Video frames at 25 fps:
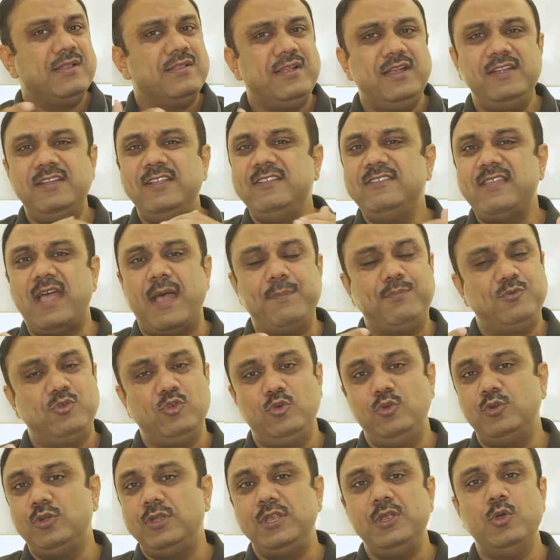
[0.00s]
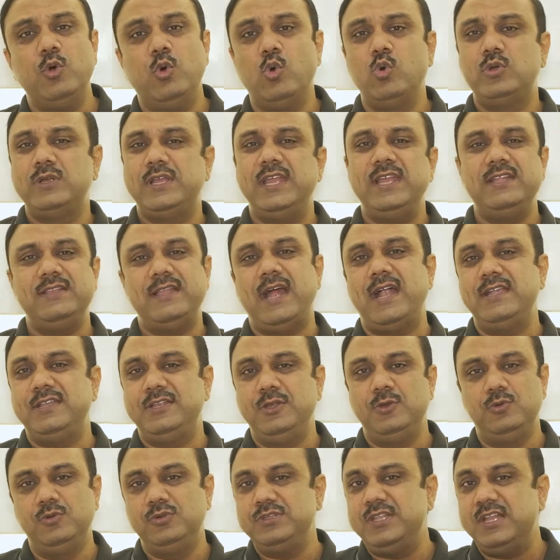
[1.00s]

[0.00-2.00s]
it is absolutely okay that, you know,